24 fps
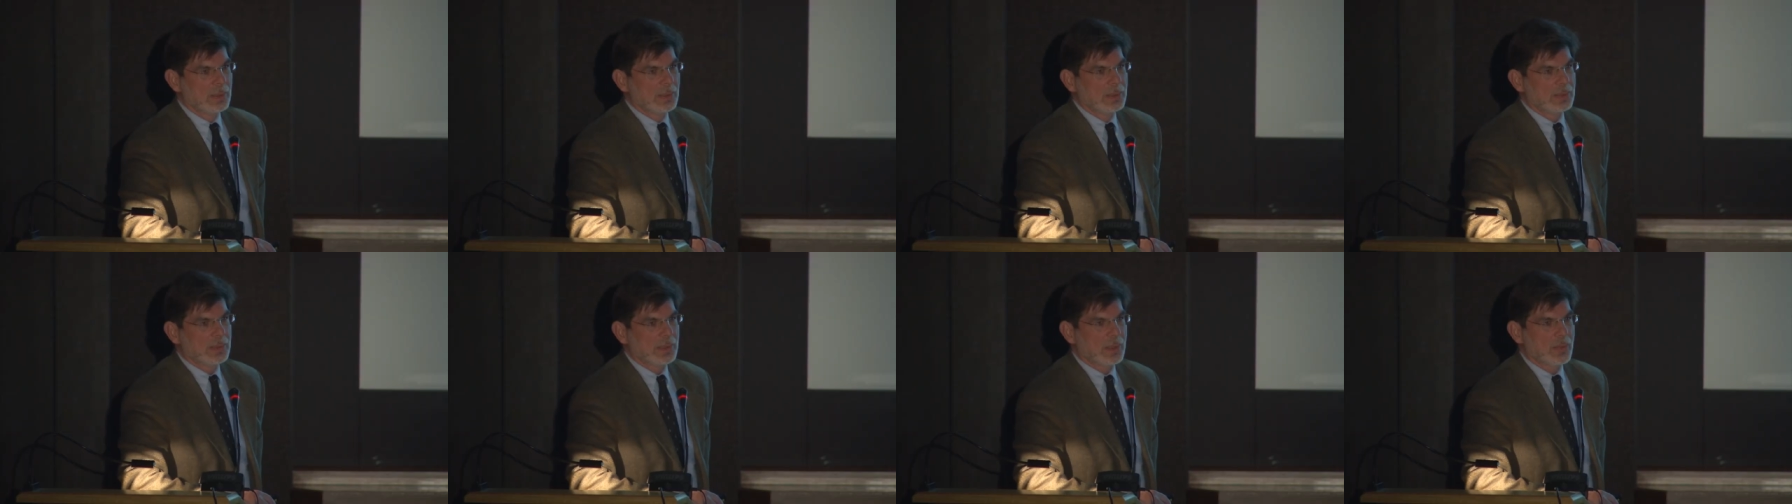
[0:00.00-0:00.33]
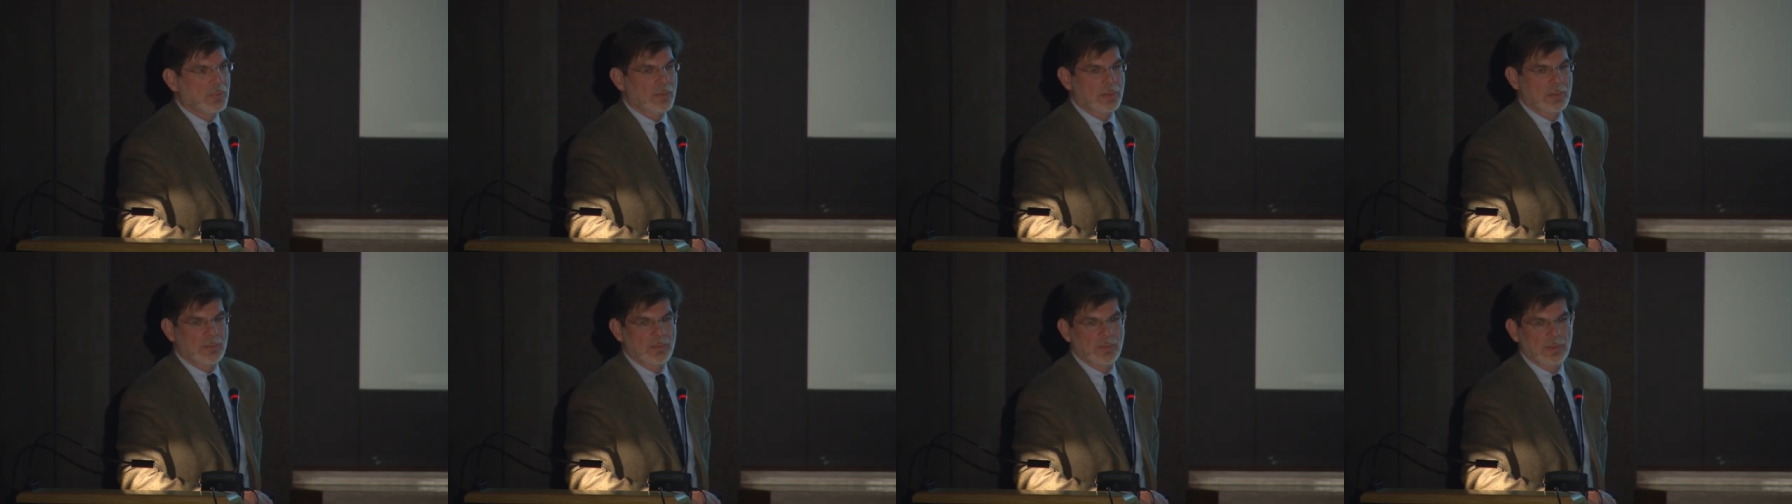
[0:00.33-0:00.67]
now
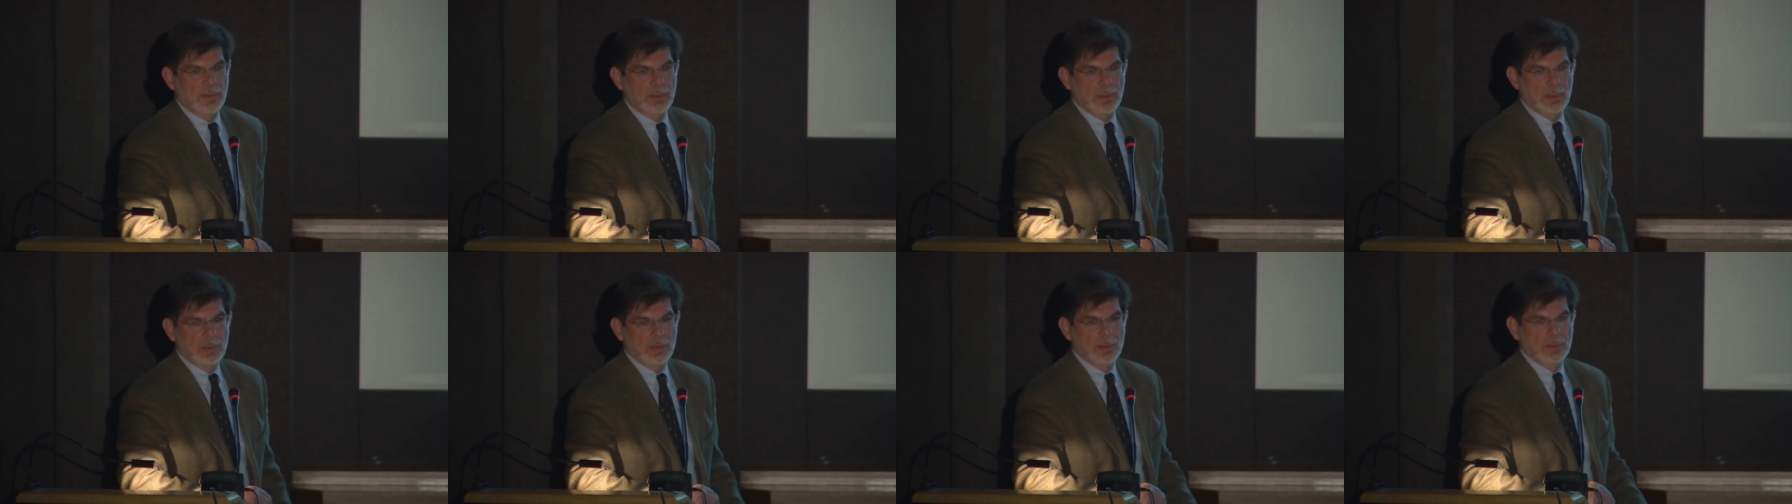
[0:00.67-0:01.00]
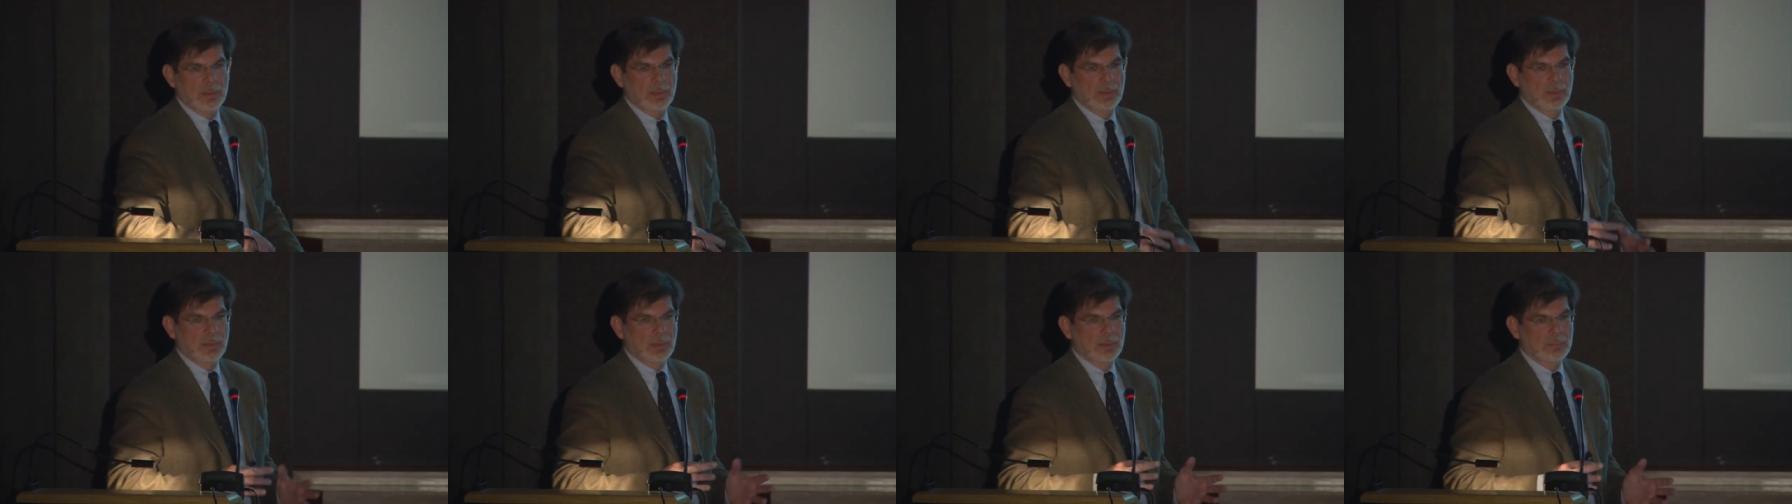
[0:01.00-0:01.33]
that the
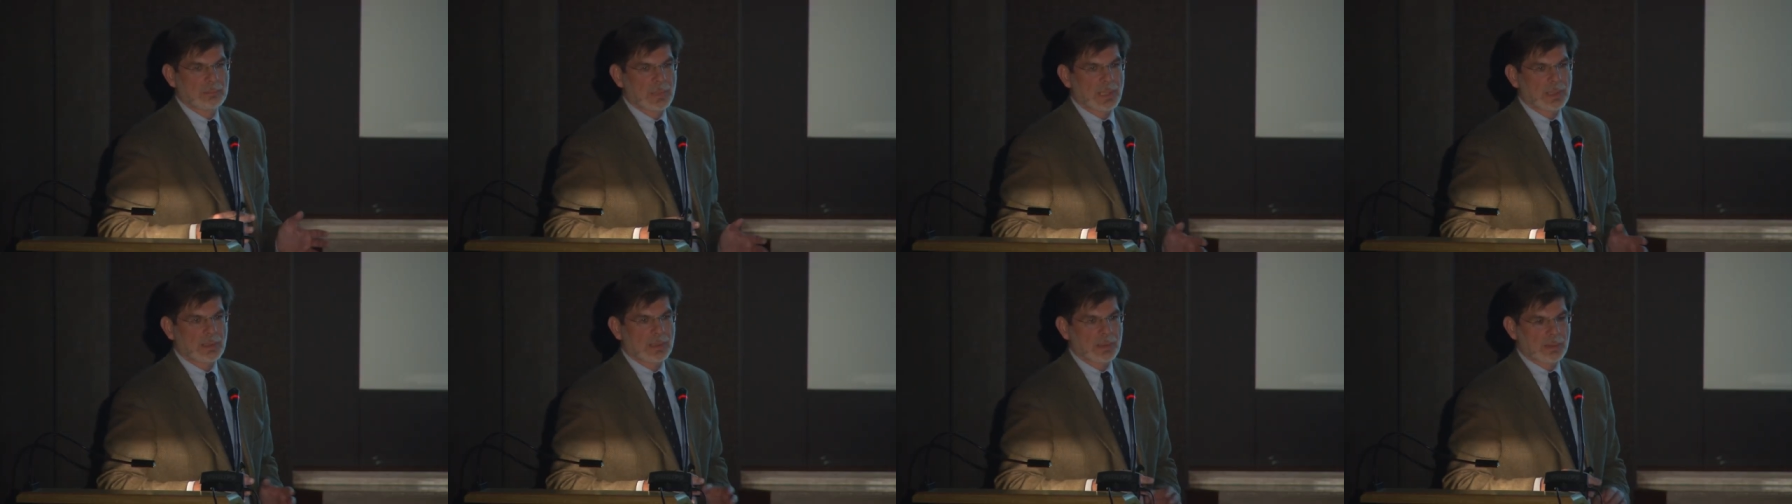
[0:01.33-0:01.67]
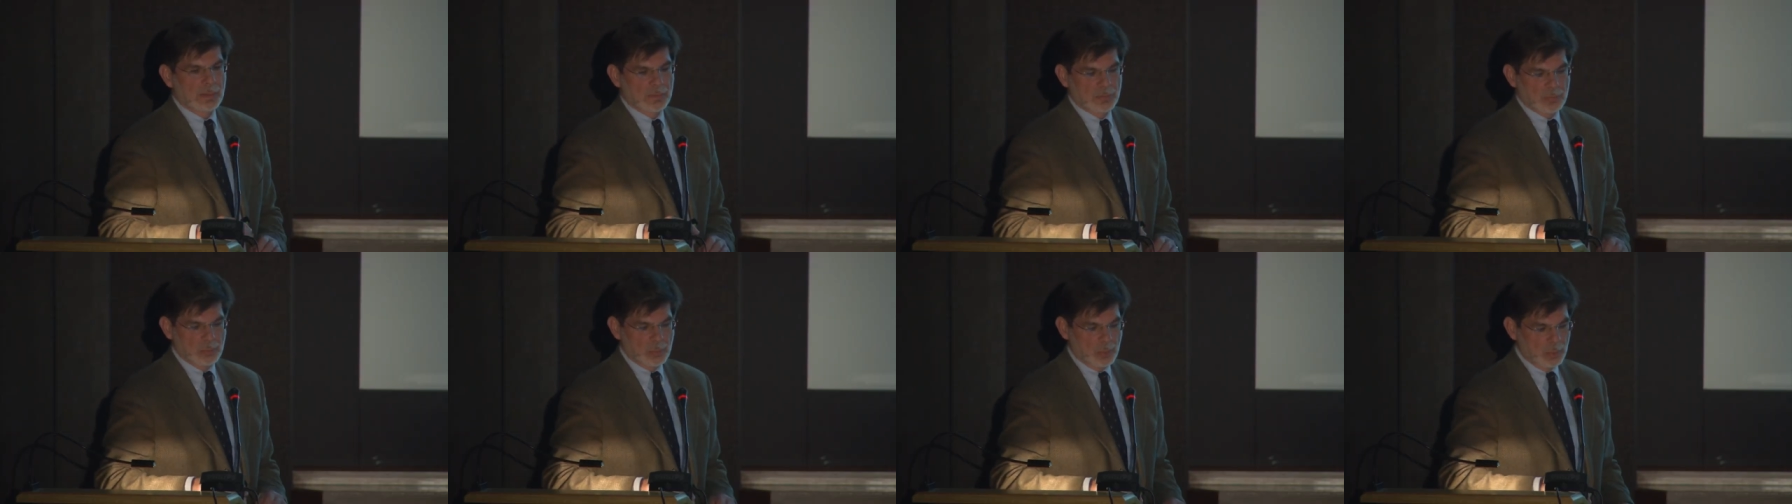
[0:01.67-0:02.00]
market
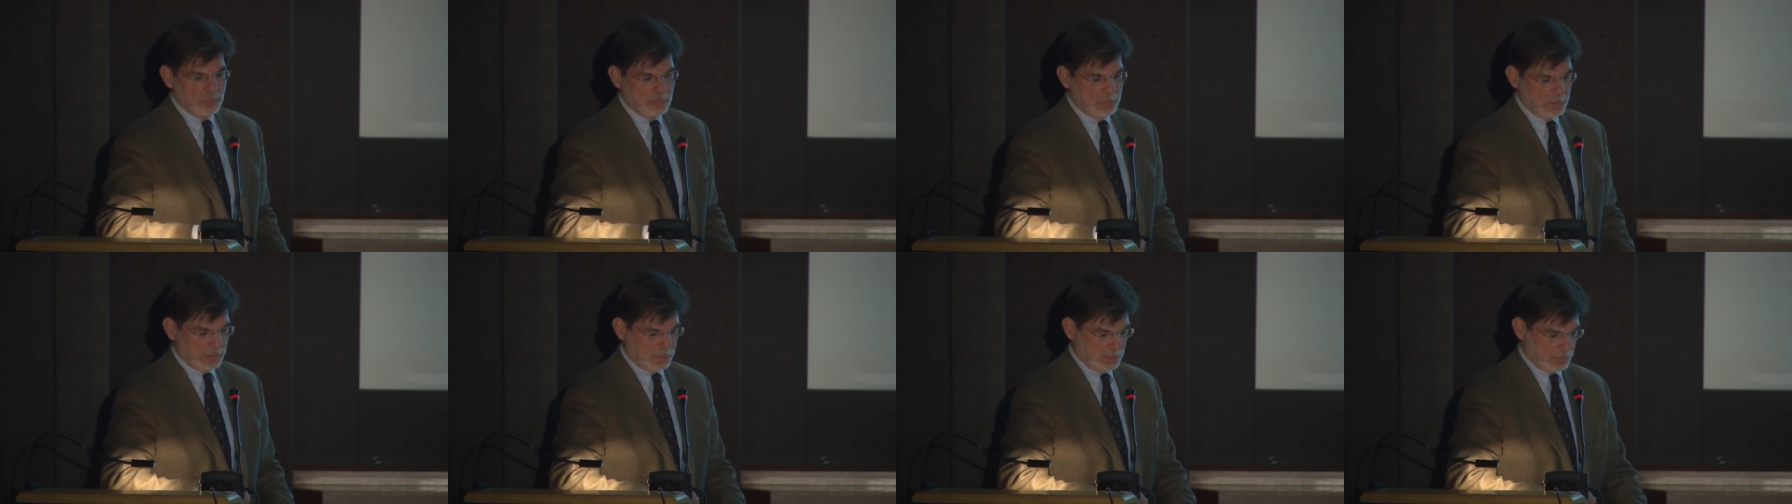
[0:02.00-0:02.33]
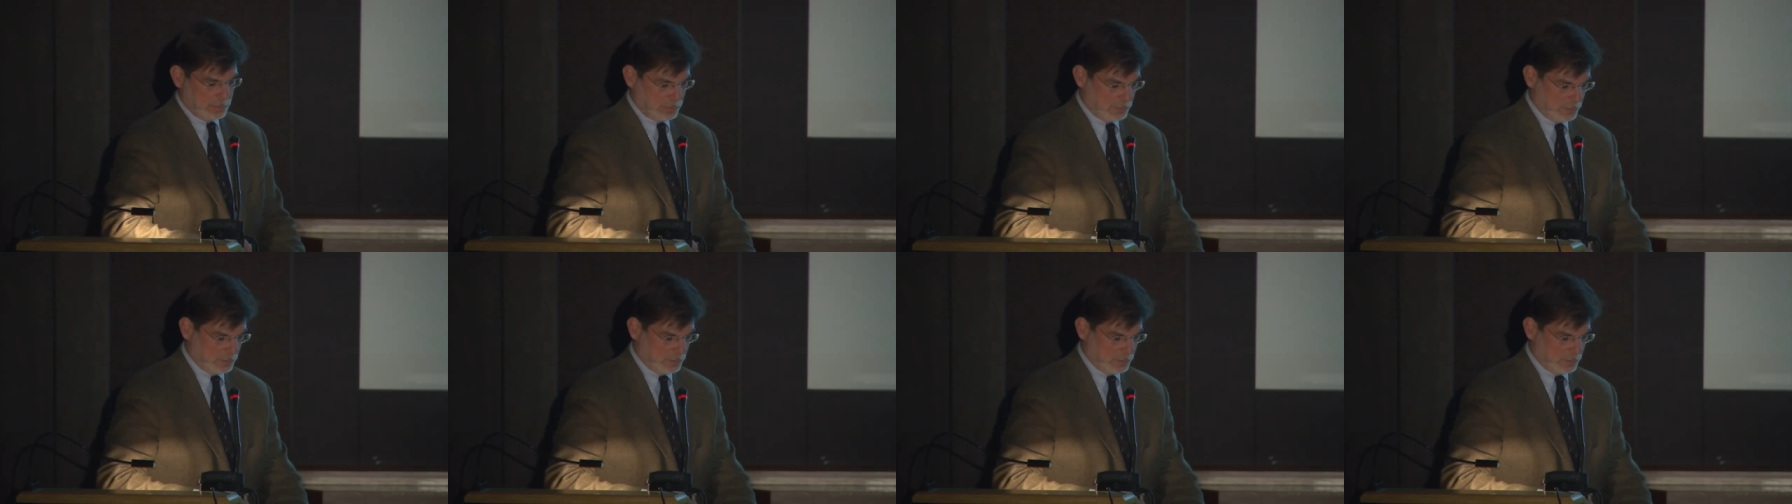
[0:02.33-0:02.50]
is booming,